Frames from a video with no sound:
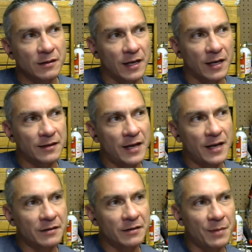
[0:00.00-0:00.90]

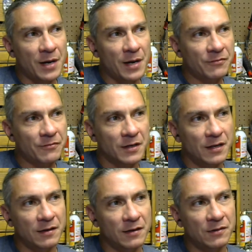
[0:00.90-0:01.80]
that of the mafia
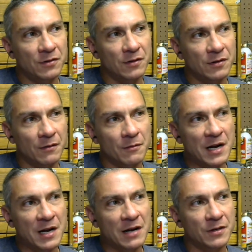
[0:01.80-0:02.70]
kids,
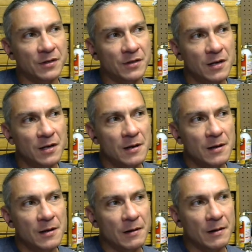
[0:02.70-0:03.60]

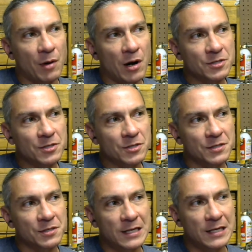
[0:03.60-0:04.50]
a
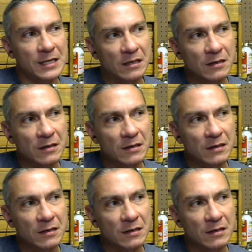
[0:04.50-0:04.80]
boss's kid,